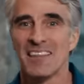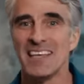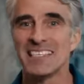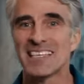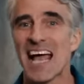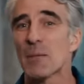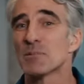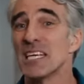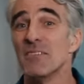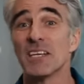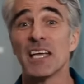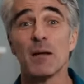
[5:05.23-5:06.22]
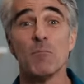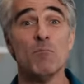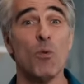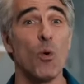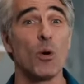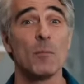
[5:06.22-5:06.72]
These apps even get
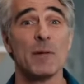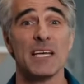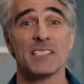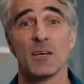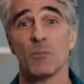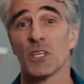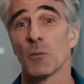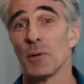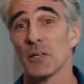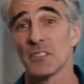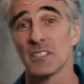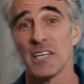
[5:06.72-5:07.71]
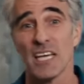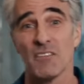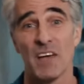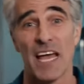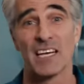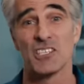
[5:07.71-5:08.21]
more amazing when they're built to take
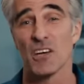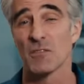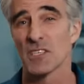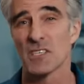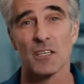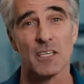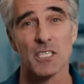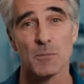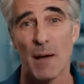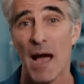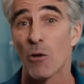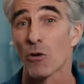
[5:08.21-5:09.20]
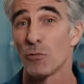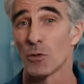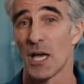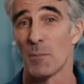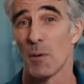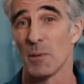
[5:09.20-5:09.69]
advantage of the silicon's
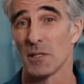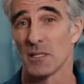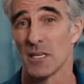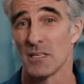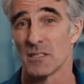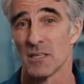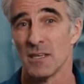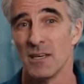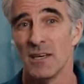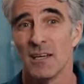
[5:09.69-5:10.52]
powerful capabilities